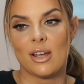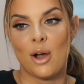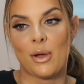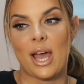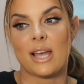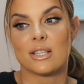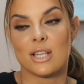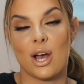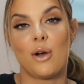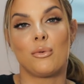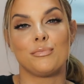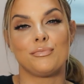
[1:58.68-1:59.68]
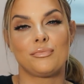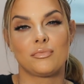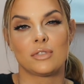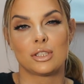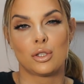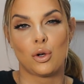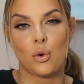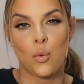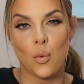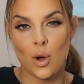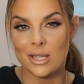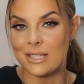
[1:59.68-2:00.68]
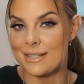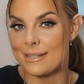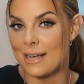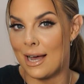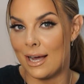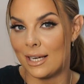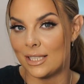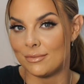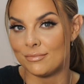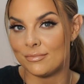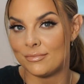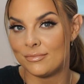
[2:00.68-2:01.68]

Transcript: Okay, so quality time.